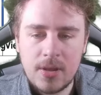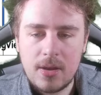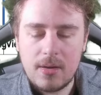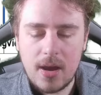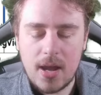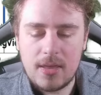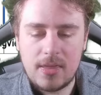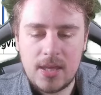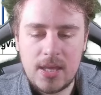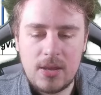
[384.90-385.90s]

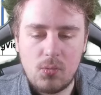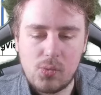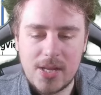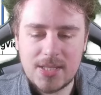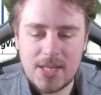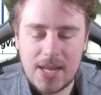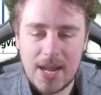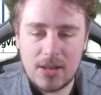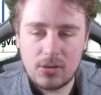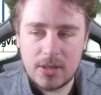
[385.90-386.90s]
the Wednesday
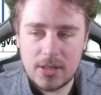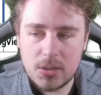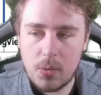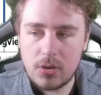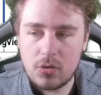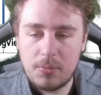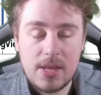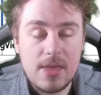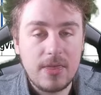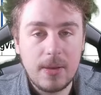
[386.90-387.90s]
candle is going to
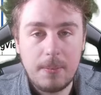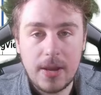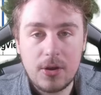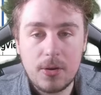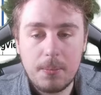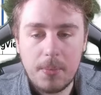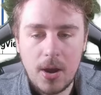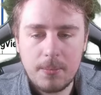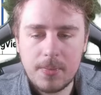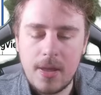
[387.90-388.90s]
be the bigger
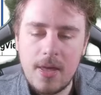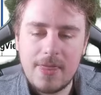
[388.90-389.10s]
pump.